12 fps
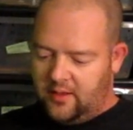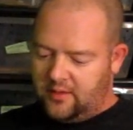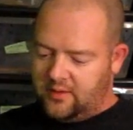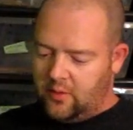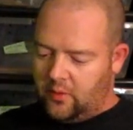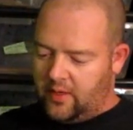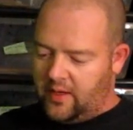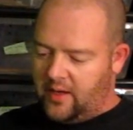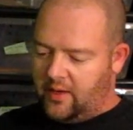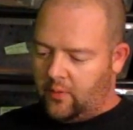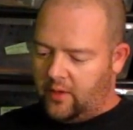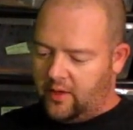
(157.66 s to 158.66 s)
don't get
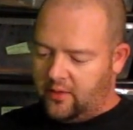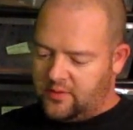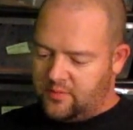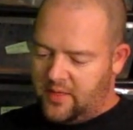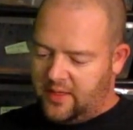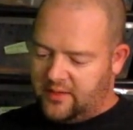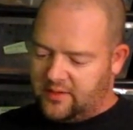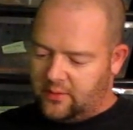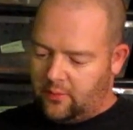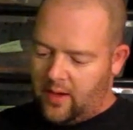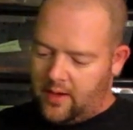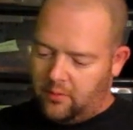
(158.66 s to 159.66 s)
anywhere near as big as the
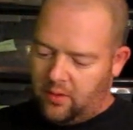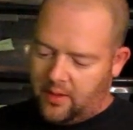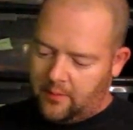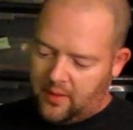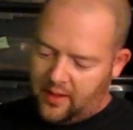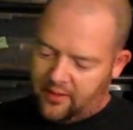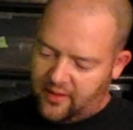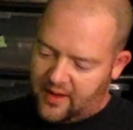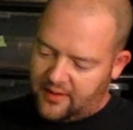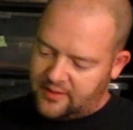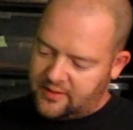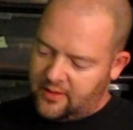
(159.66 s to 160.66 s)
red blood
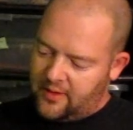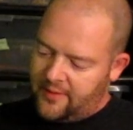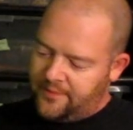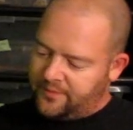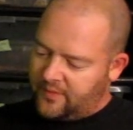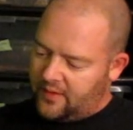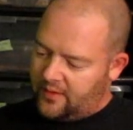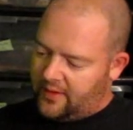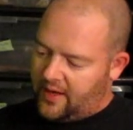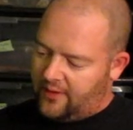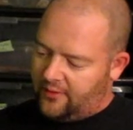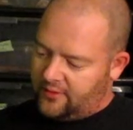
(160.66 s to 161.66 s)
pythons.
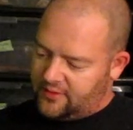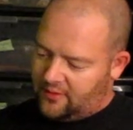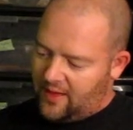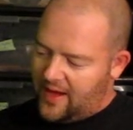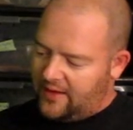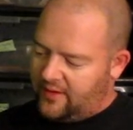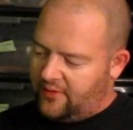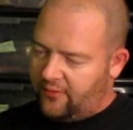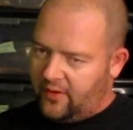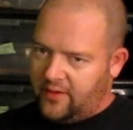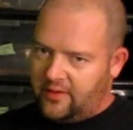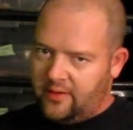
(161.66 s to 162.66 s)
Again, there's a lot of
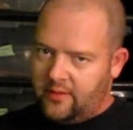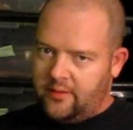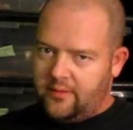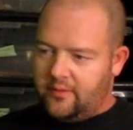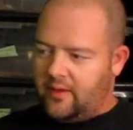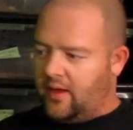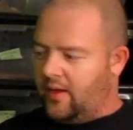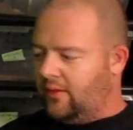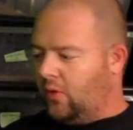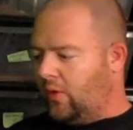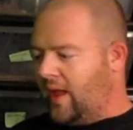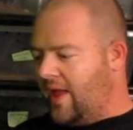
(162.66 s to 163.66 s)
different
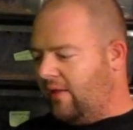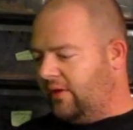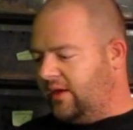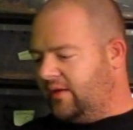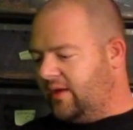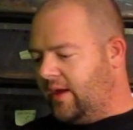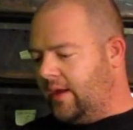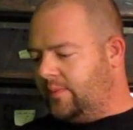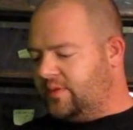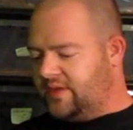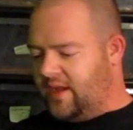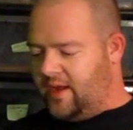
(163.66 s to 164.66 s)
locality
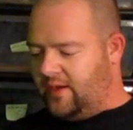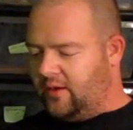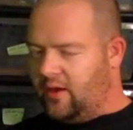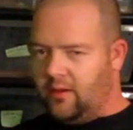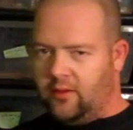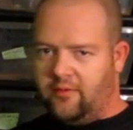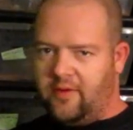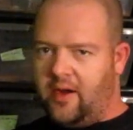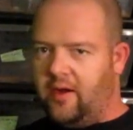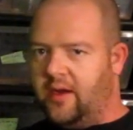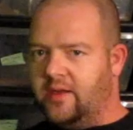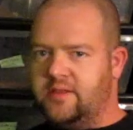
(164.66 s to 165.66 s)
types and color
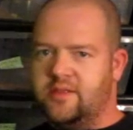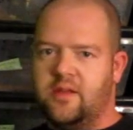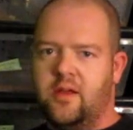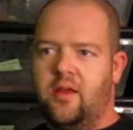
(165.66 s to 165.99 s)
variants.